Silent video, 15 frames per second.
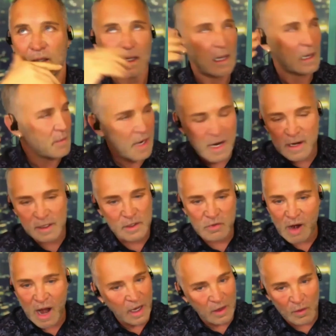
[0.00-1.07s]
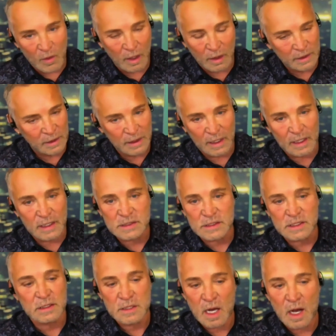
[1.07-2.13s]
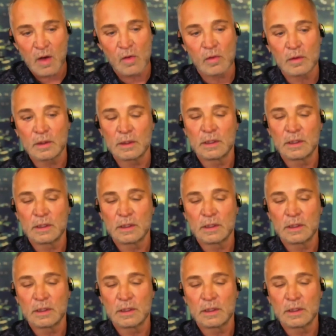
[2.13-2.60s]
am I on crack or what? And I said, no.